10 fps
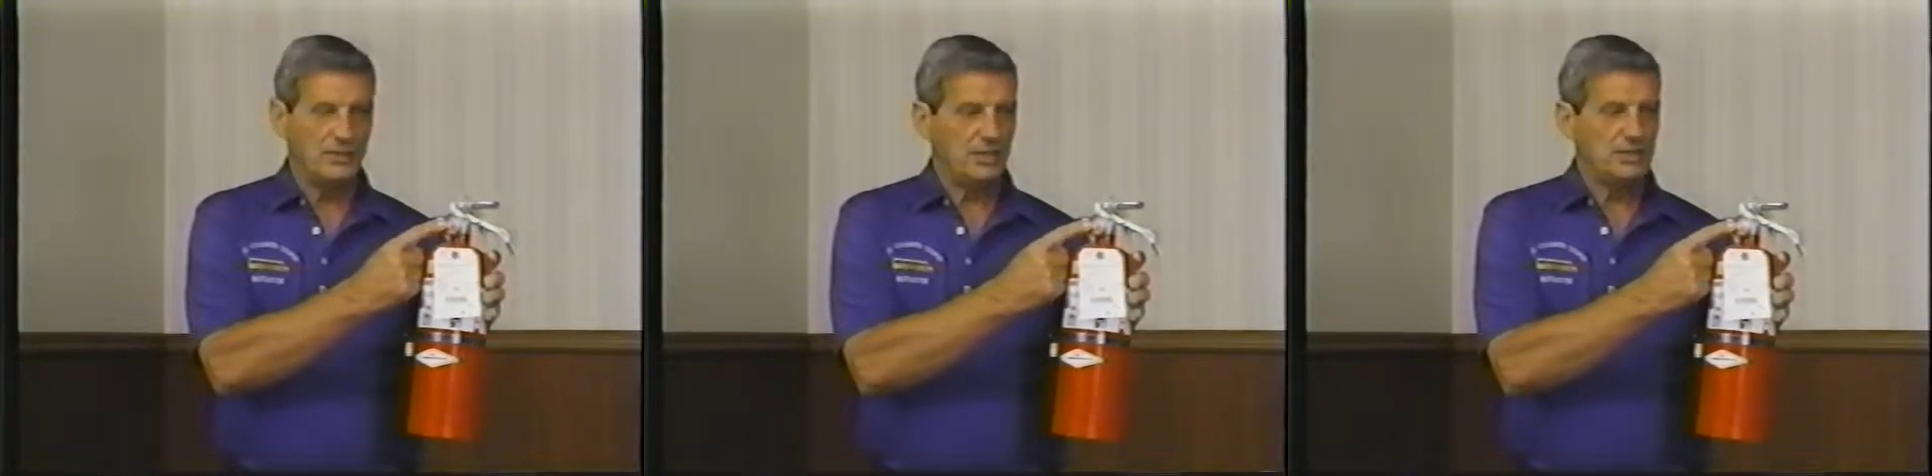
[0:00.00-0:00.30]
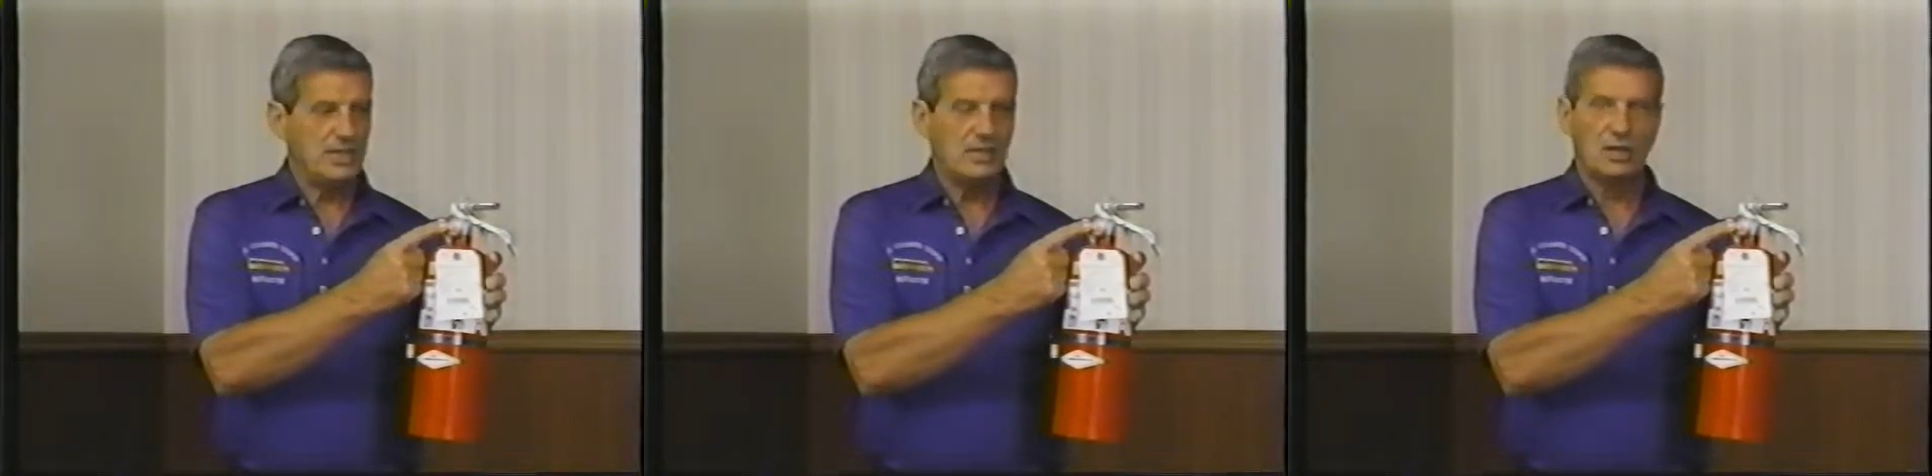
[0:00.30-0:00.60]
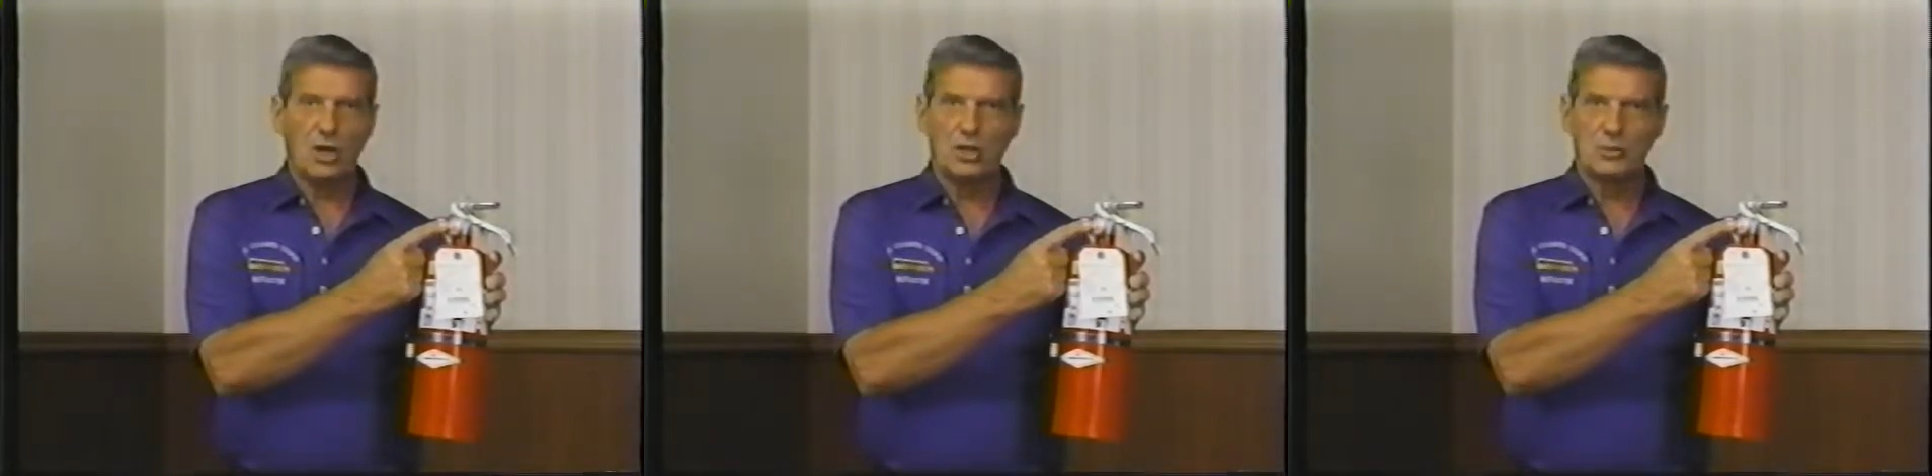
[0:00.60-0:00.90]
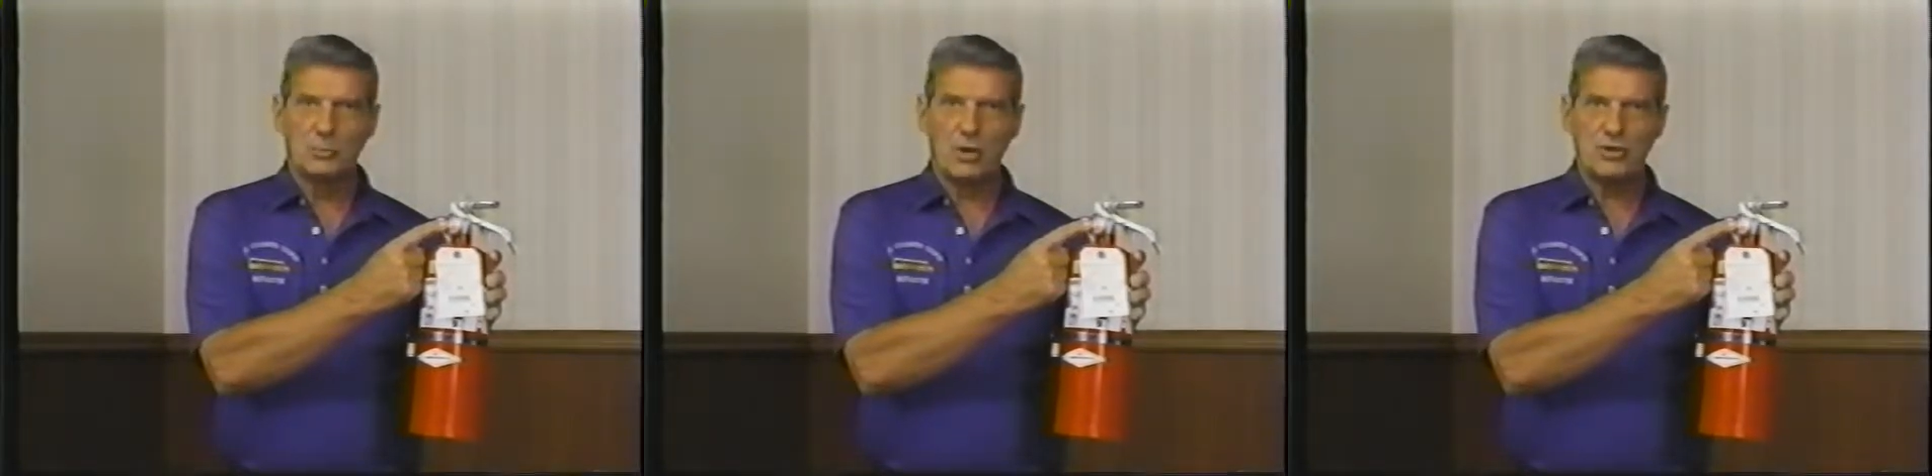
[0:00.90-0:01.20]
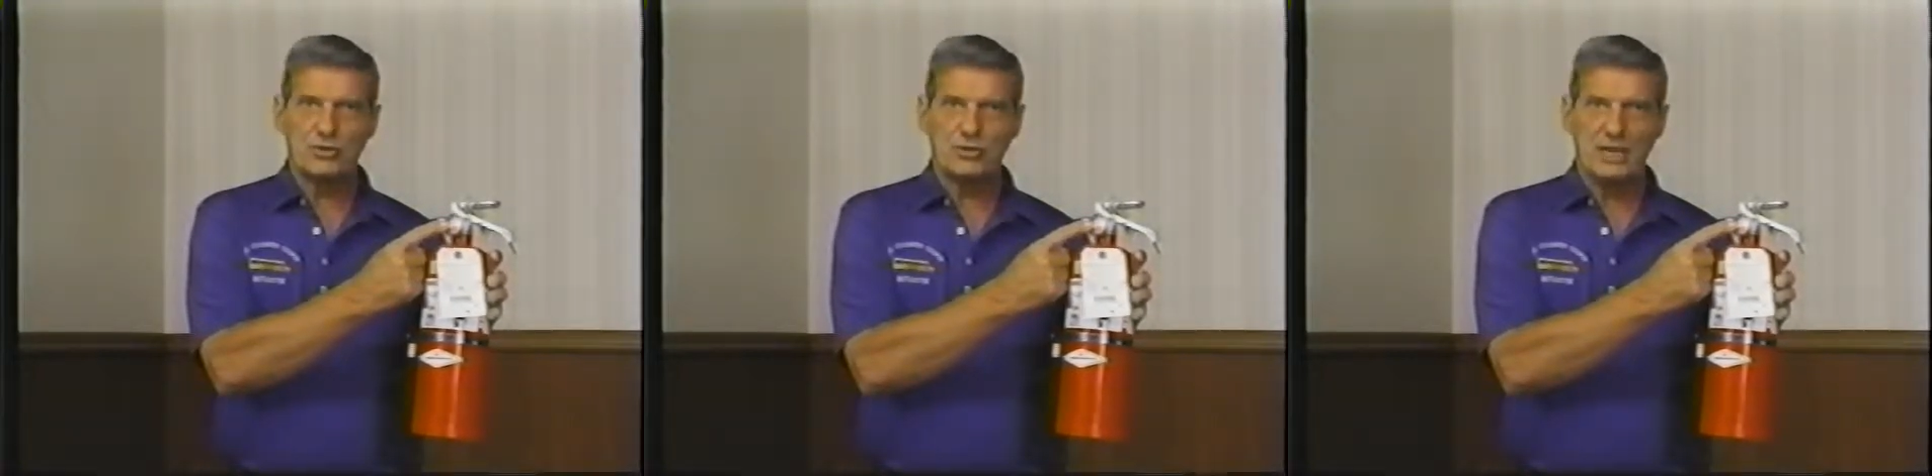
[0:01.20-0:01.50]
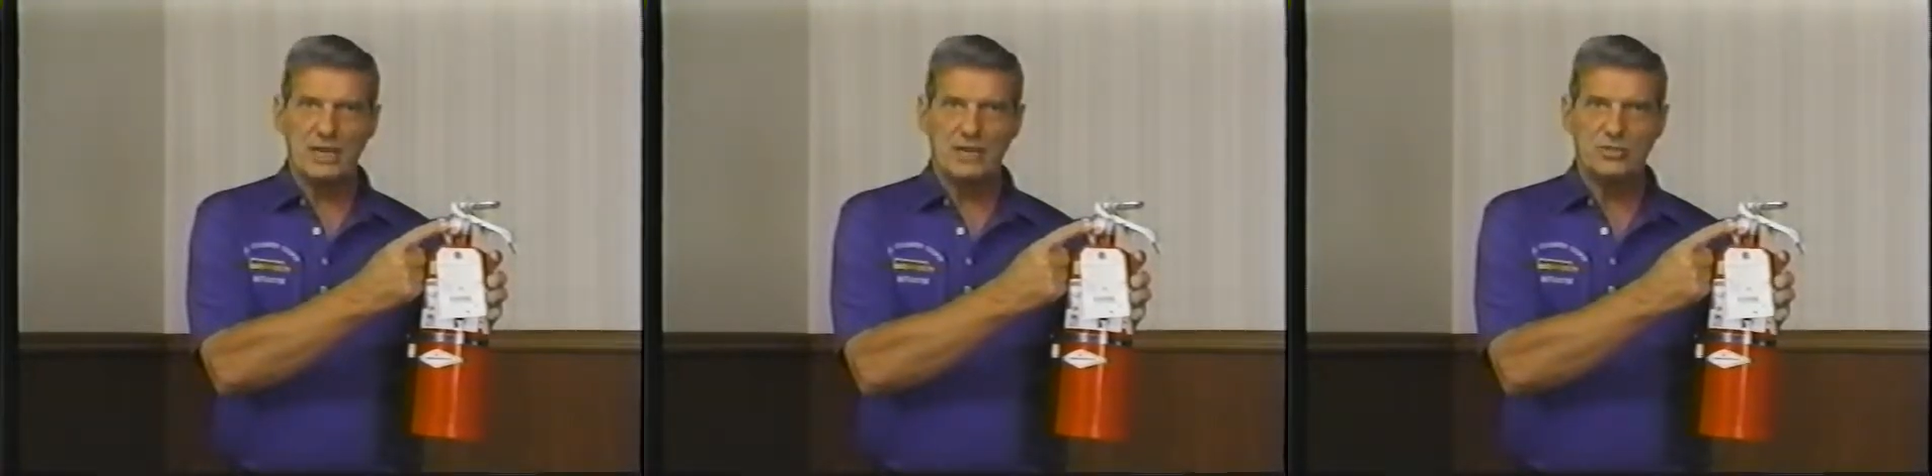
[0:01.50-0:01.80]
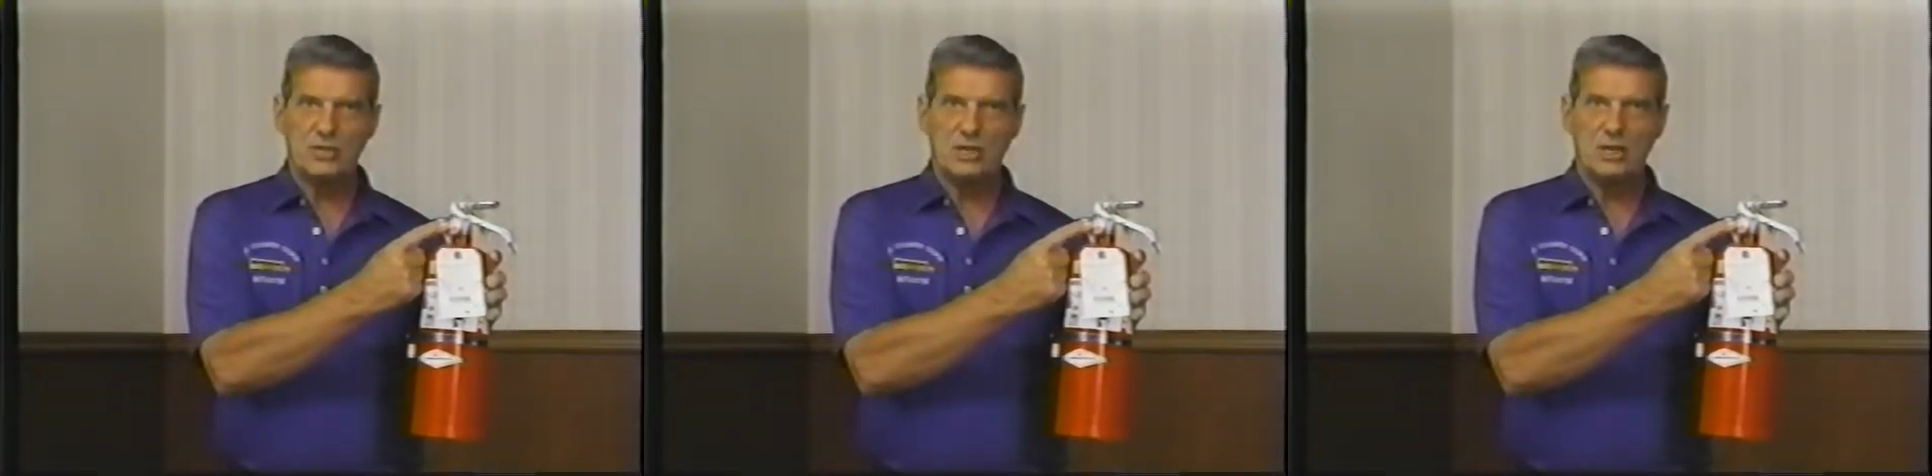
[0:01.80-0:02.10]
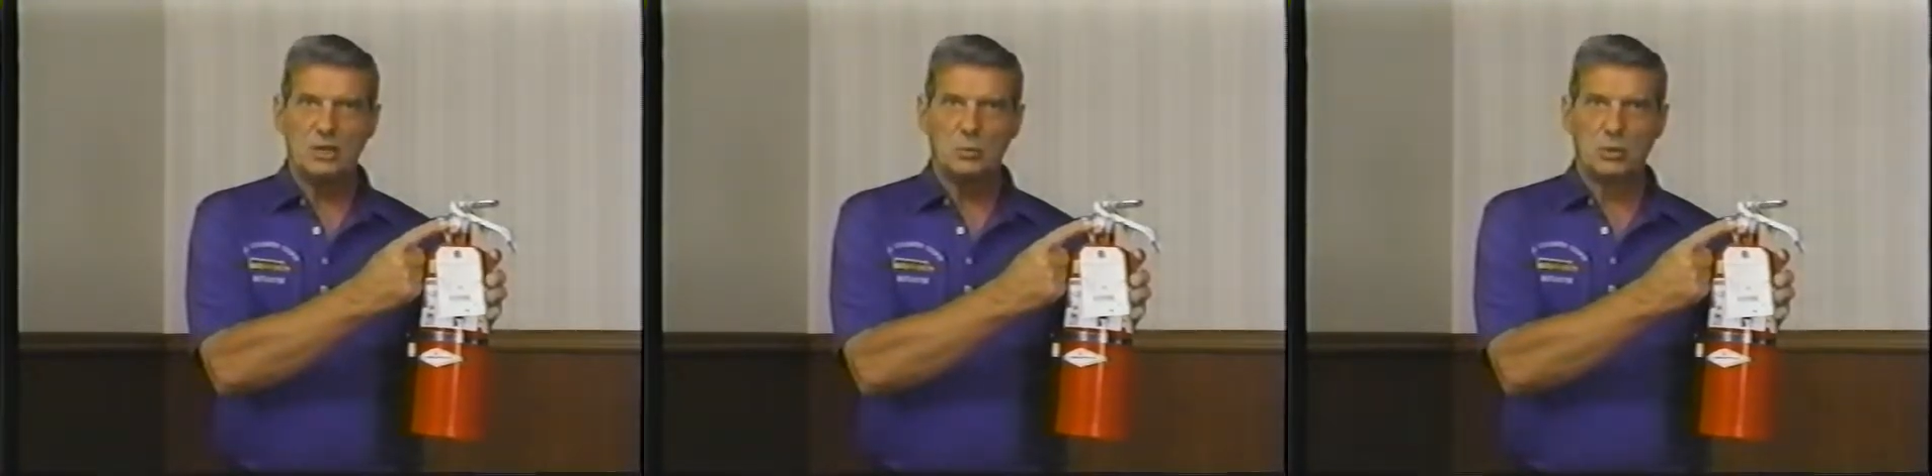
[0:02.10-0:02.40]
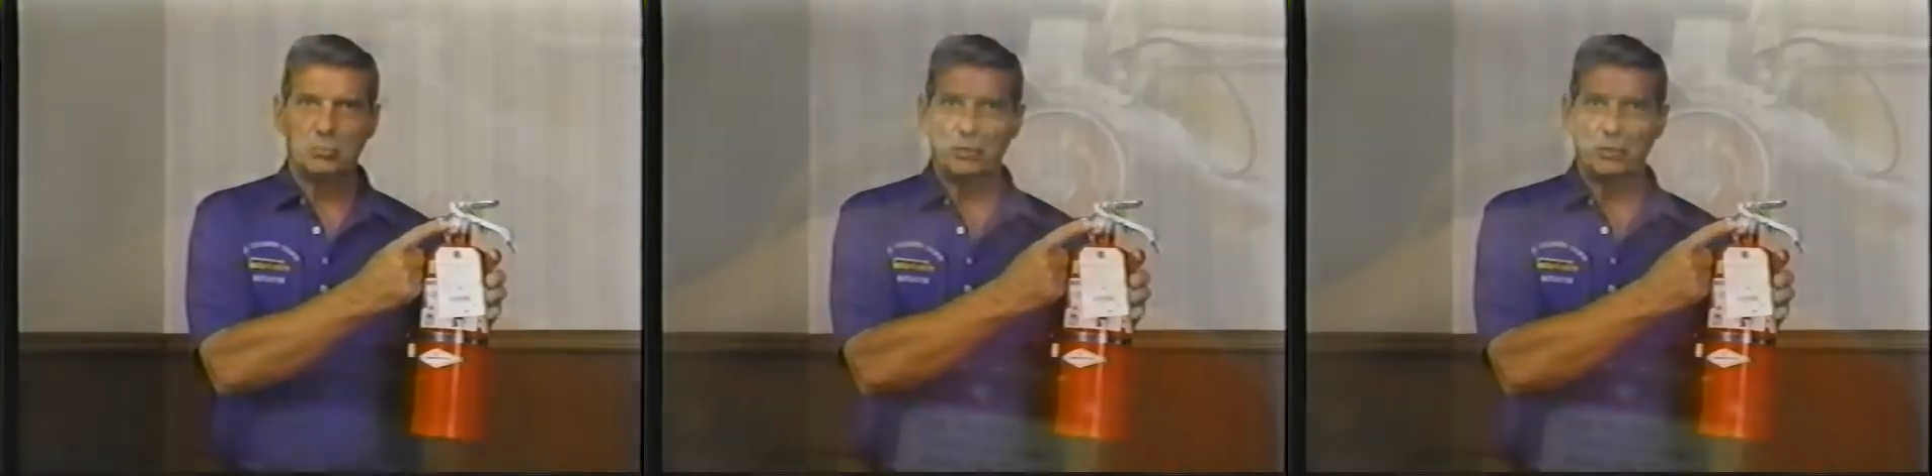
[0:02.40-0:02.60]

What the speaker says: the needle on the pressure gauge will